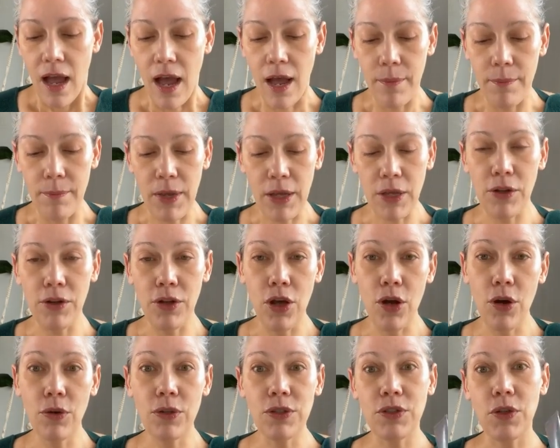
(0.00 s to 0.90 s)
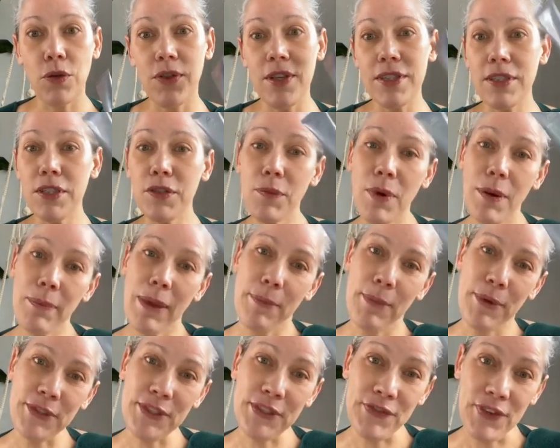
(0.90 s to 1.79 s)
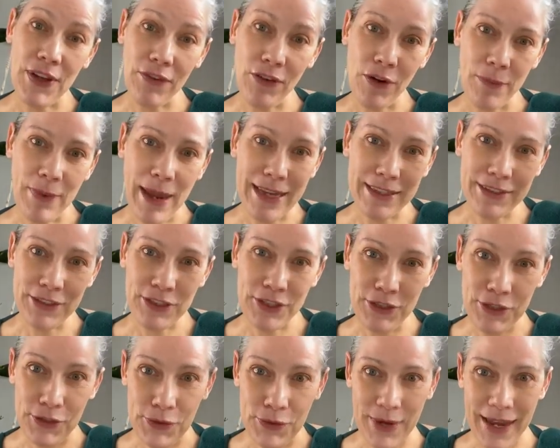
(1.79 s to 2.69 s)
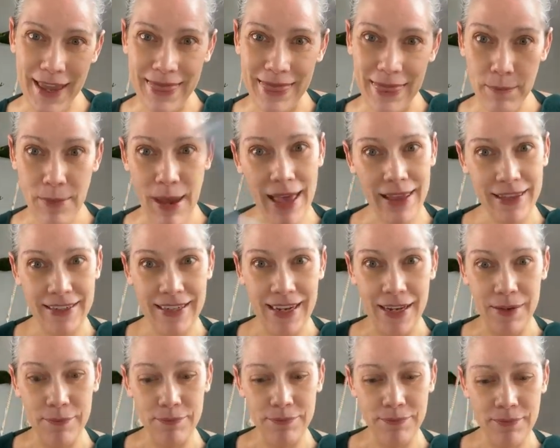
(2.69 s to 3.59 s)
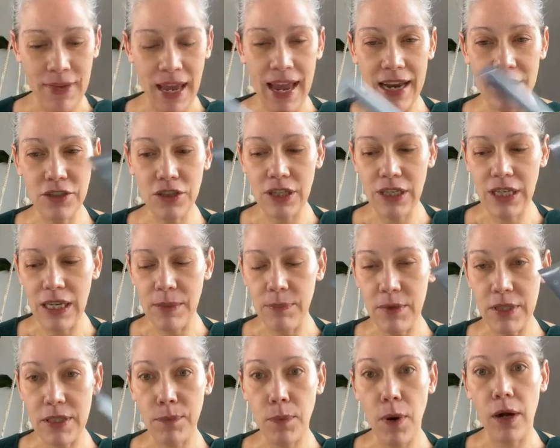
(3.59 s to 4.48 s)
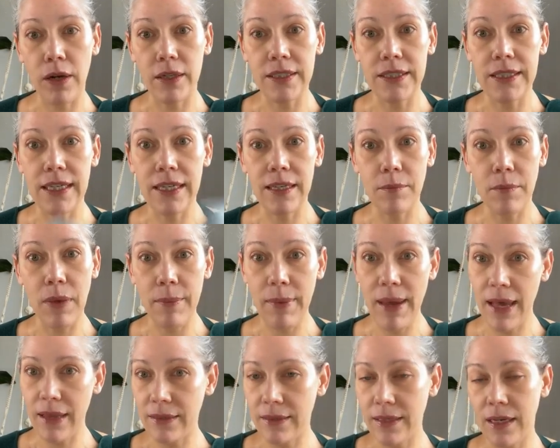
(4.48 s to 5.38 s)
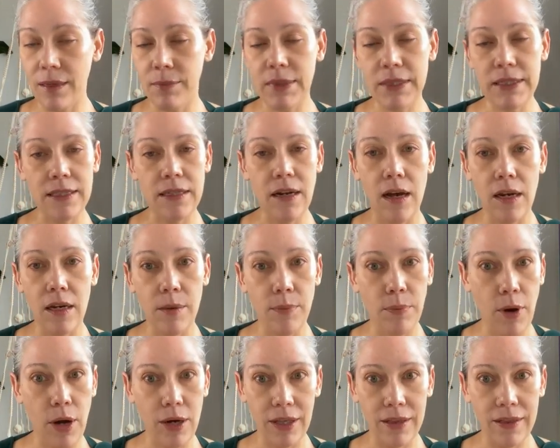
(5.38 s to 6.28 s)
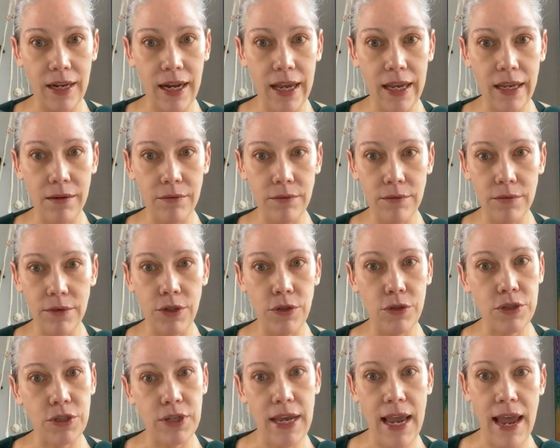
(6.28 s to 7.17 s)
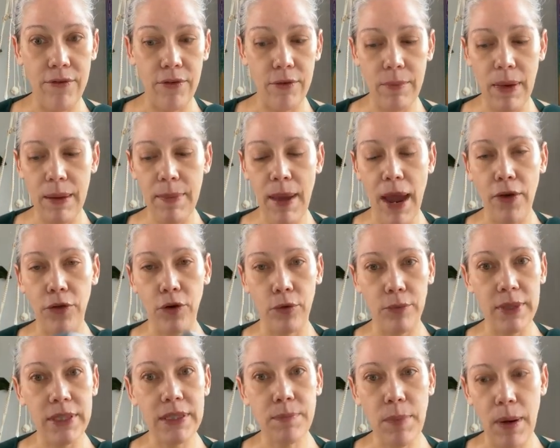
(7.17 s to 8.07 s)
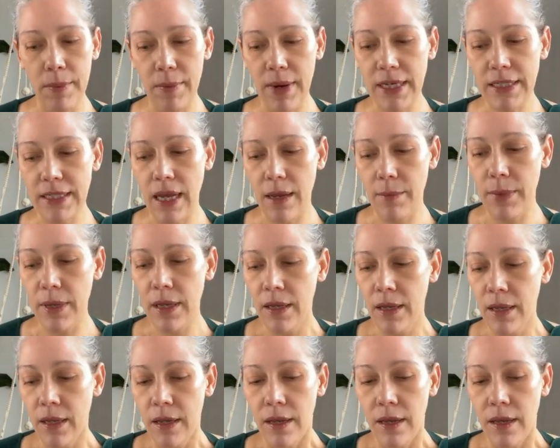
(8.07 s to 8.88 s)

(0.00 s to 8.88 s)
So this is one of my most favorite masks to do in the bathtub. I actually keep this product in my bathtub. It's not a product that I usually have in my bathroom. It's by my tub.